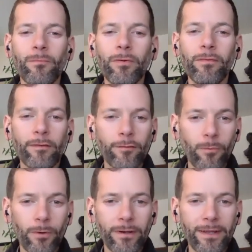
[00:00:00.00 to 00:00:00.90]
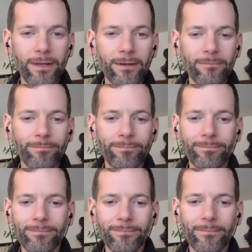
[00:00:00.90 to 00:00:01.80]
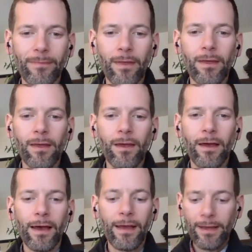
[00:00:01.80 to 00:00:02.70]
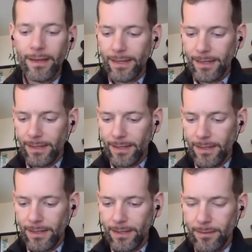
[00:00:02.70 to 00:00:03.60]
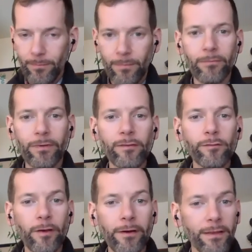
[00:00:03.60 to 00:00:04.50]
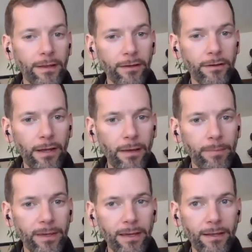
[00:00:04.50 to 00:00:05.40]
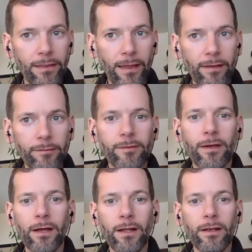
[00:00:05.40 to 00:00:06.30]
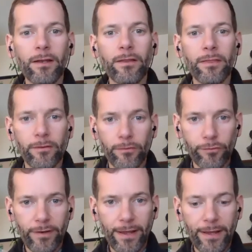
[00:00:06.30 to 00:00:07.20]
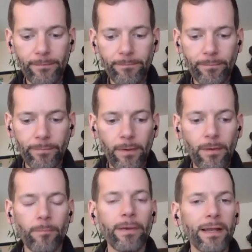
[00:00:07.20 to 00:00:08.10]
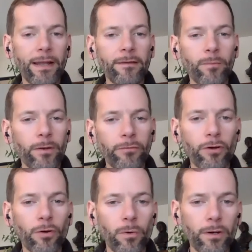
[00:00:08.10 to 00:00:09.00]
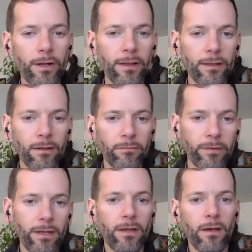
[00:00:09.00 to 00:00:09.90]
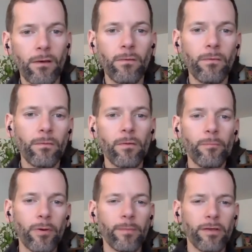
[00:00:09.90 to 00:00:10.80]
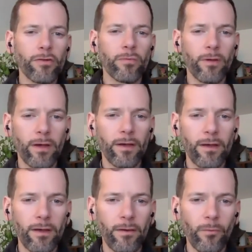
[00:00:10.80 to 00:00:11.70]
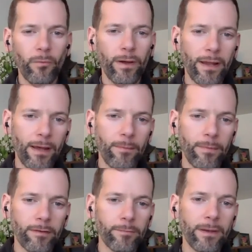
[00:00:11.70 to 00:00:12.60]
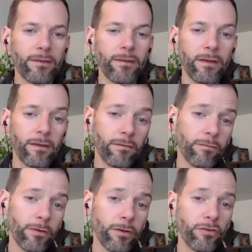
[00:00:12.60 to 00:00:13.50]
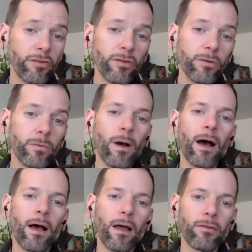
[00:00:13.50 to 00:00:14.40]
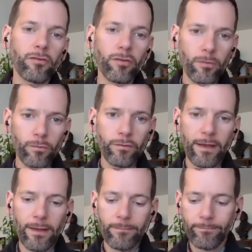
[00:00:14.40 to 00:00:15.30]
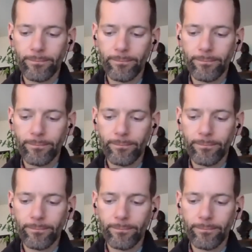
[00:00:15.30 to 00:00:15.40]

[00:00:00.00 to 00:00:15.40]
Professor Ward here. I am really sorry that I could not be in class on Thursday, but I did want to record a little video, pretty much uh, what I'm expecting for you to do on Tuesday.